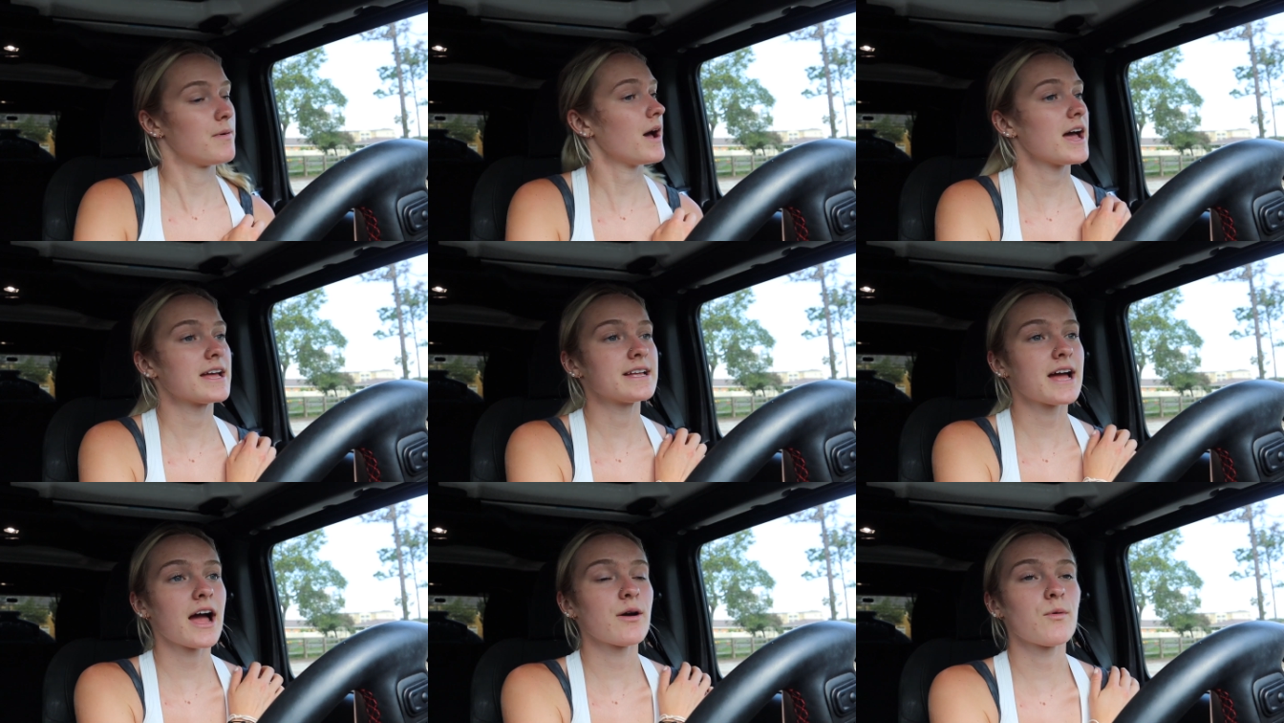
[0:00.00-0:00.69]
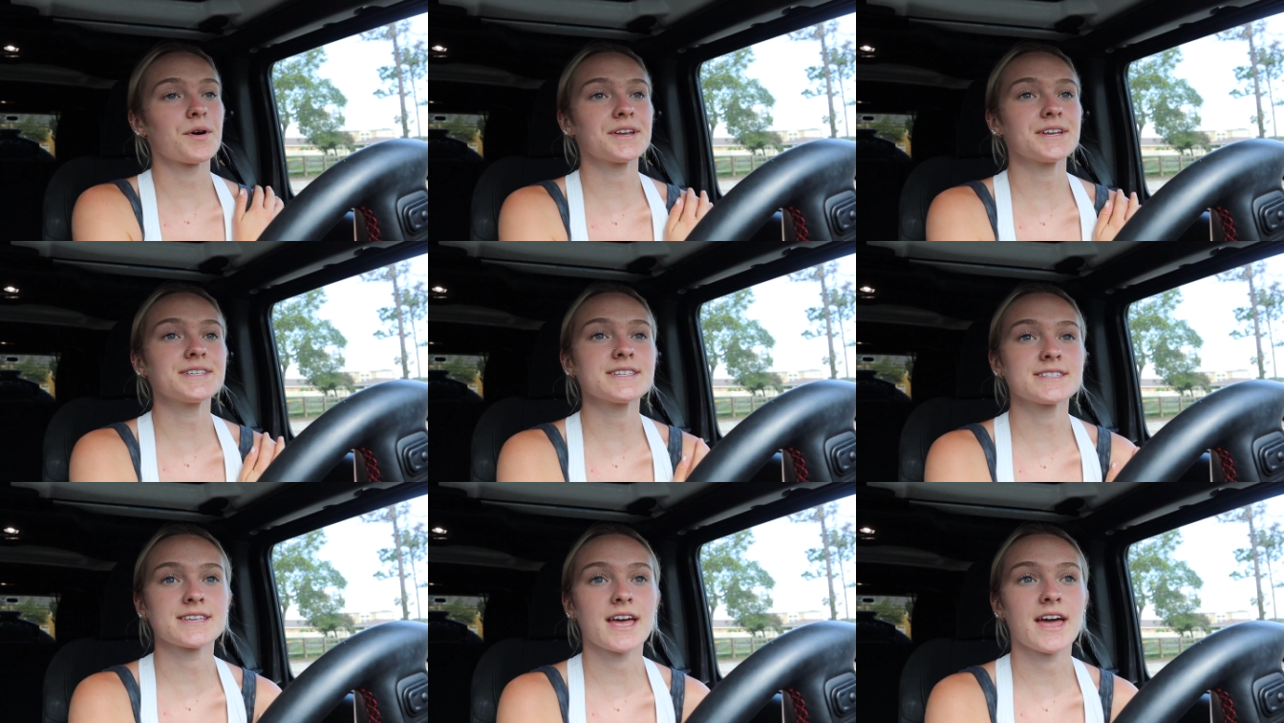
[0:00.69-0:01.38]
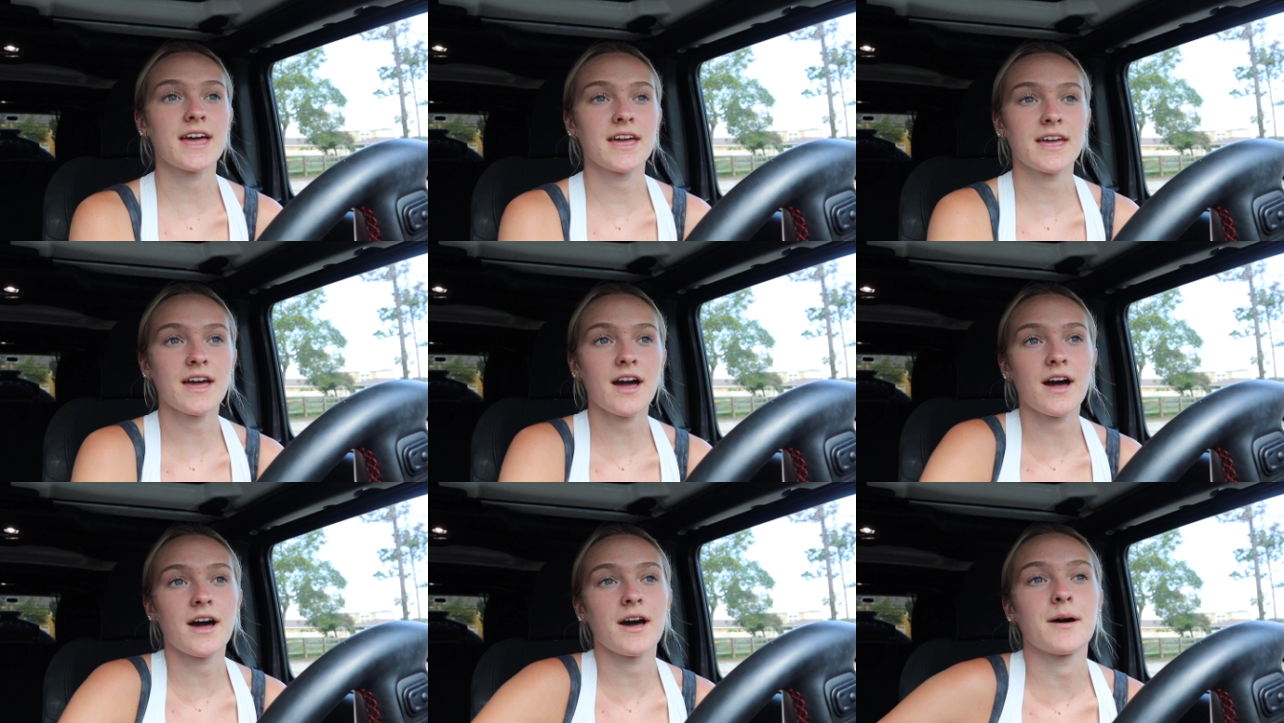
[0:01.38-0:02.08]
but I wanted to say
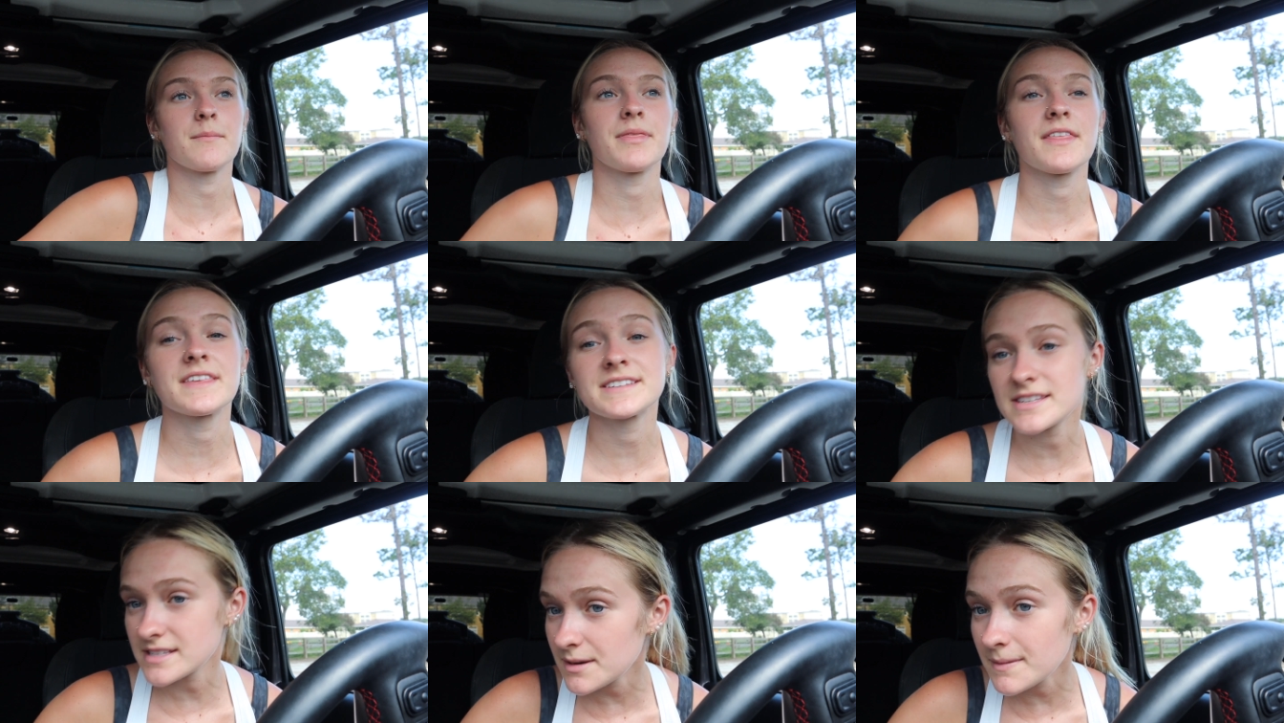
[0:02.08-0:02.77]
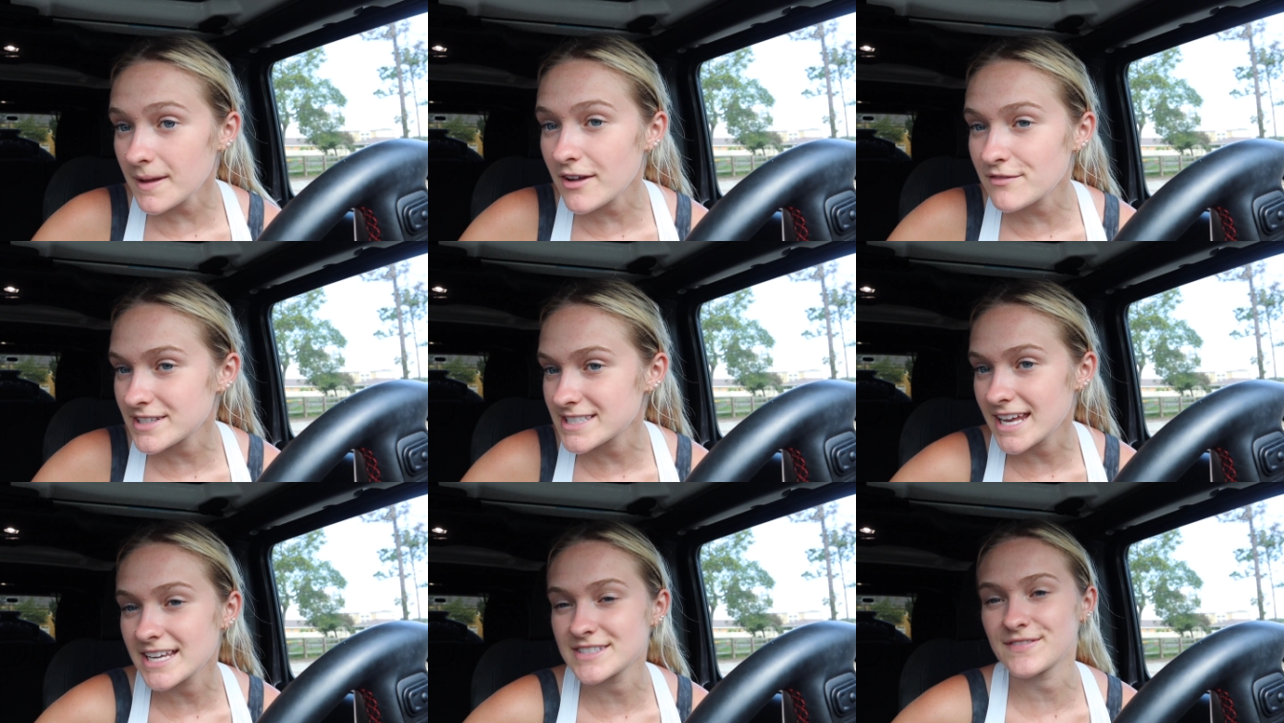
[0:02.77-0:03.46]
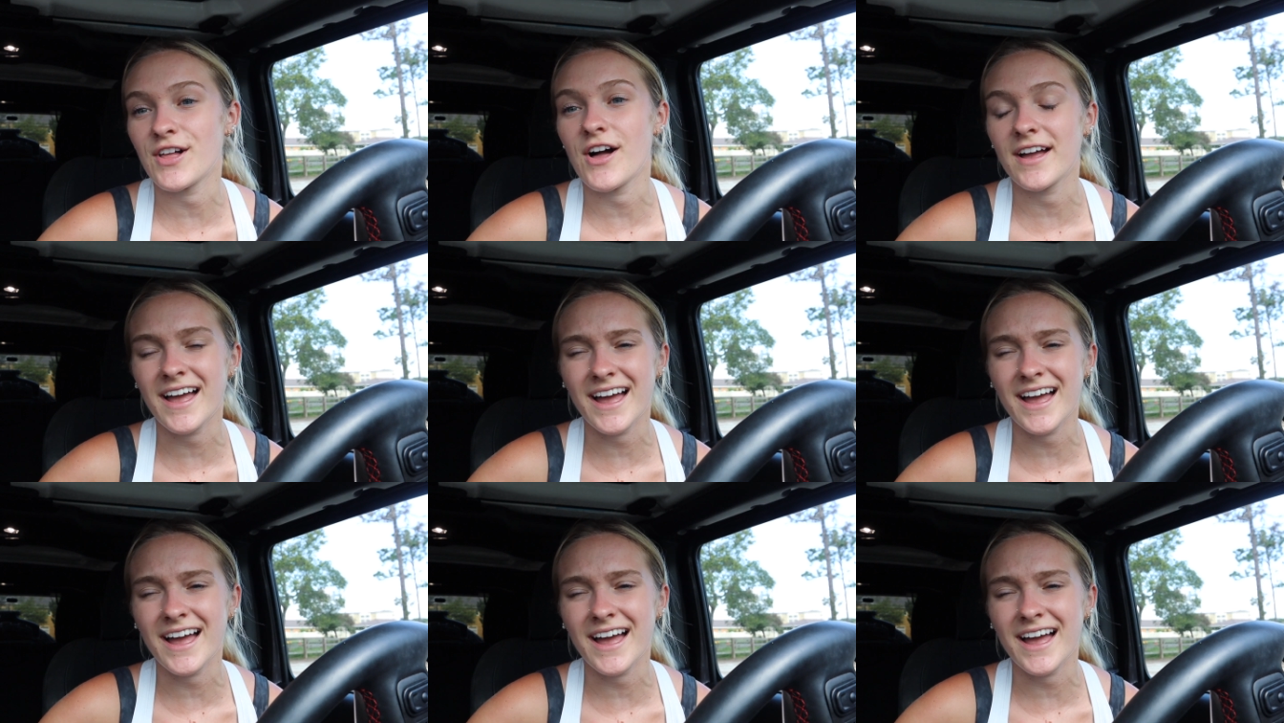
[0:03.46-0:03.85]
um, that this is going to be it for today's vlog.